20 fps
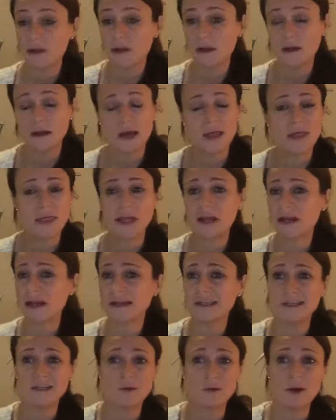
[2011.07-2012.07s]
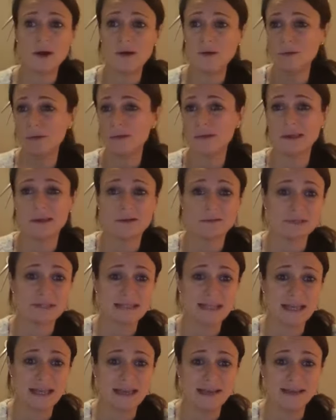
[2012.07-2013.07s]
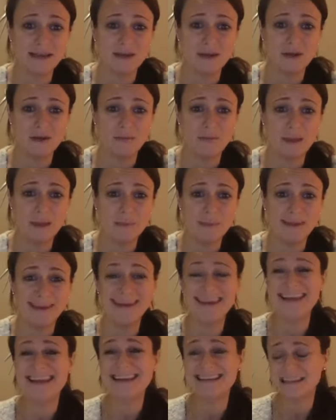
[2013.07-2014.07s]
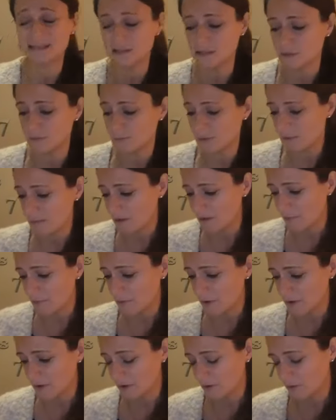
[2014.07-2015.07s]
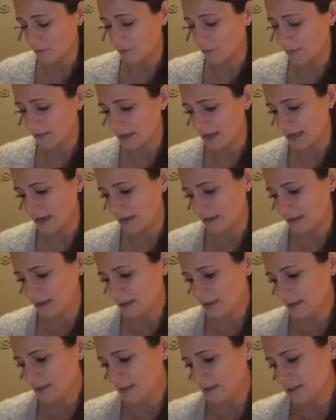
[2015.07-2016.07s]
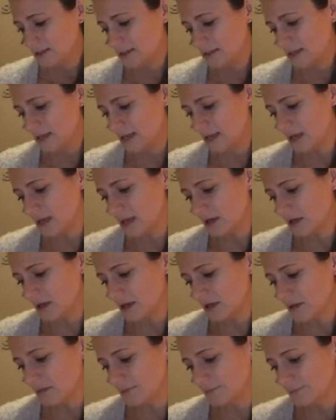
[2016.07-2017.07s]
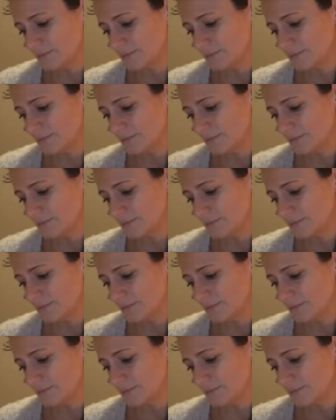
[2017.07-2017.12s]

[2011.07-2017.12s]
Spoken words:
I think I could do a whole thing on saying no. Maybe I need to do, maybe I'll put another one there, saying no.